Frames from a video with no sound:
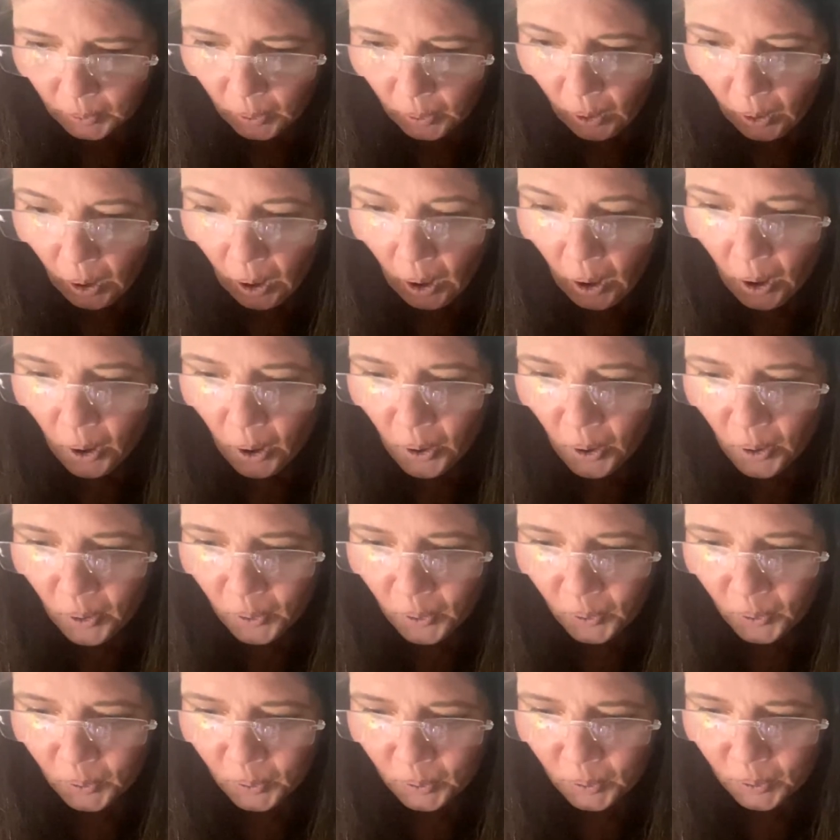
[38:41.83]

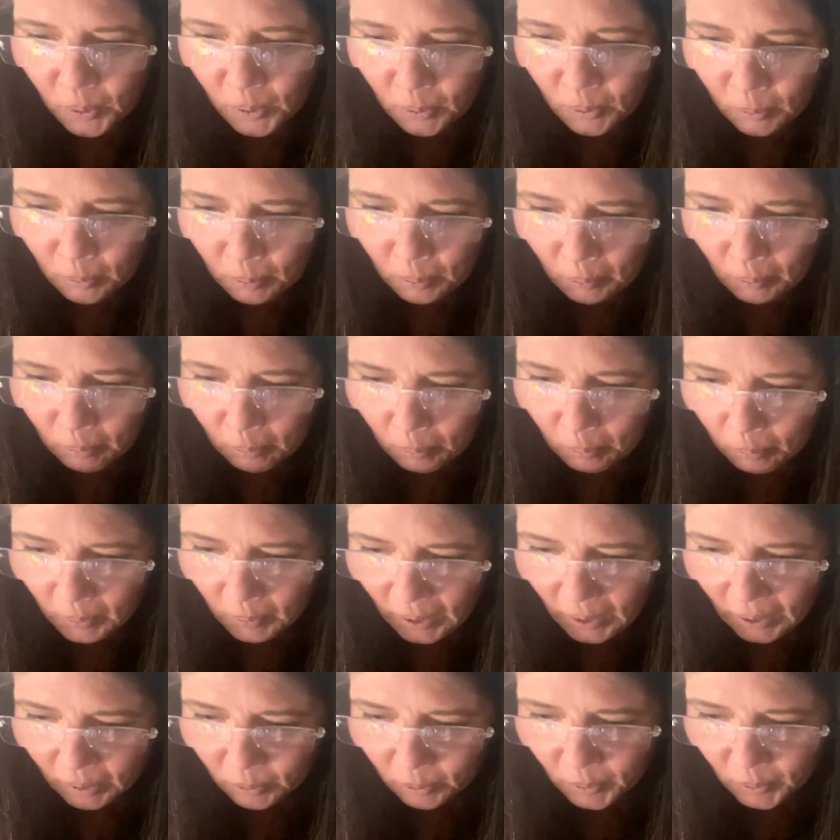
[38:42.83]
Oh,
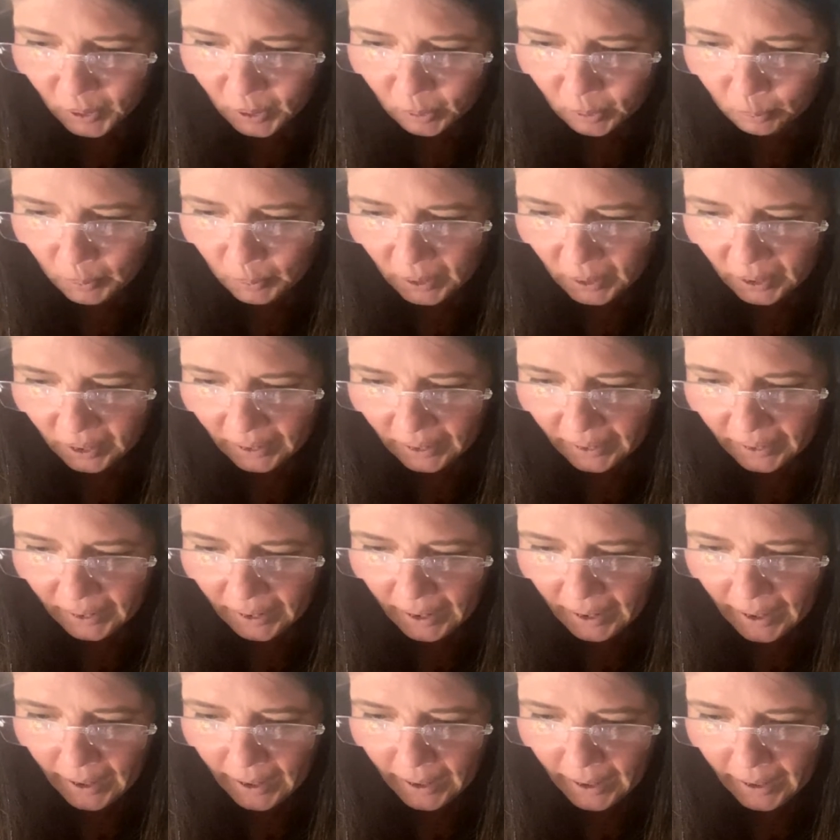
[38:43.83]
Black Widow be like,
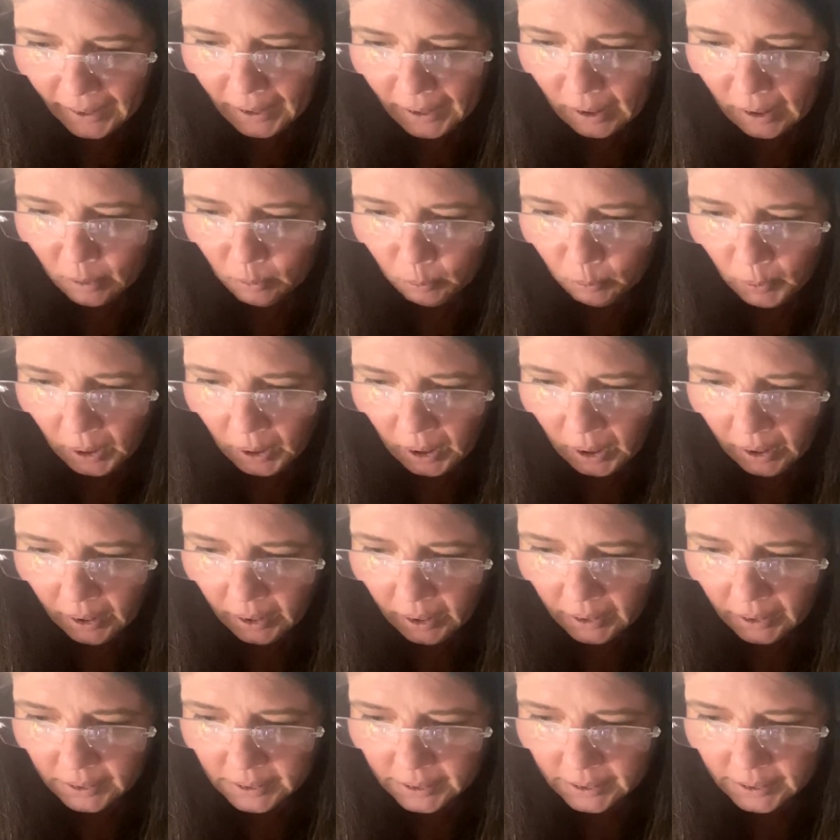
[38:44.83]
hey, I'm
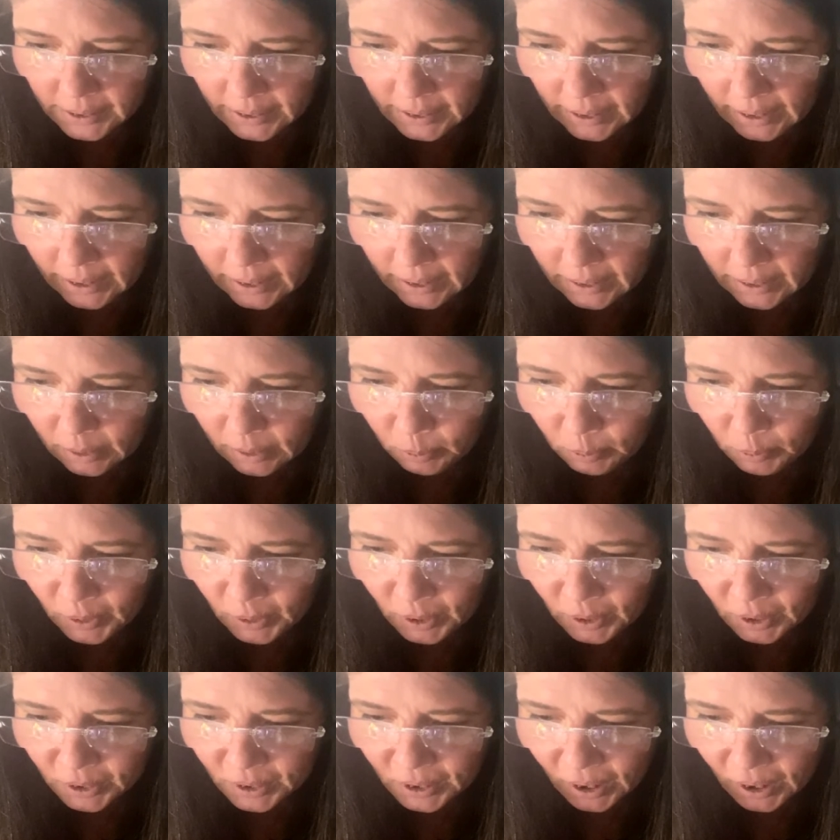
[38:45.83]
behind seeing if
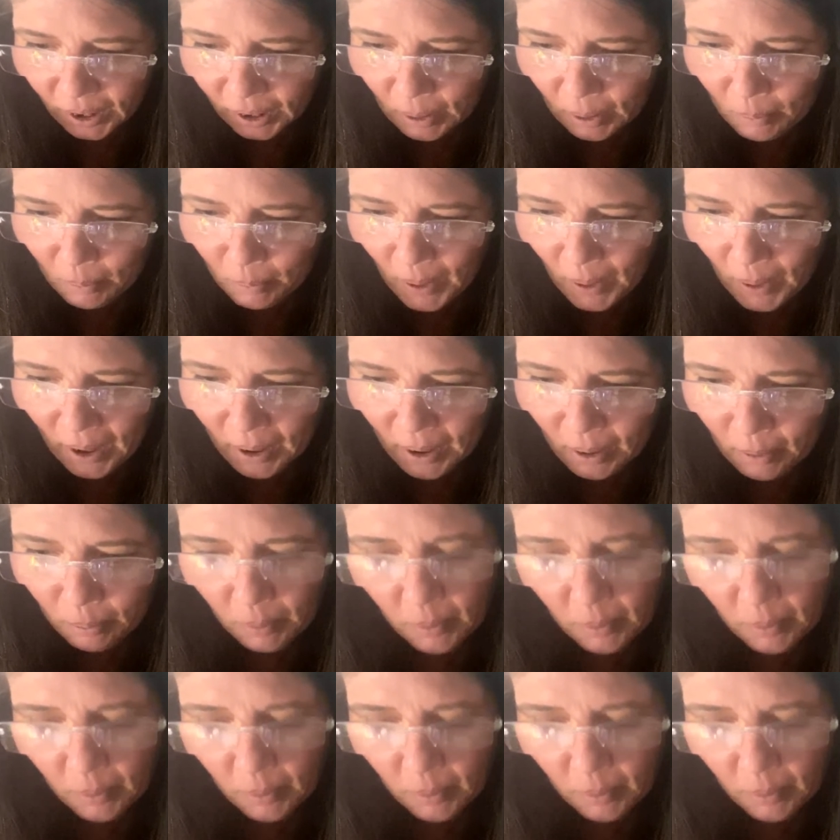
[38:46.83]
you're talking bad.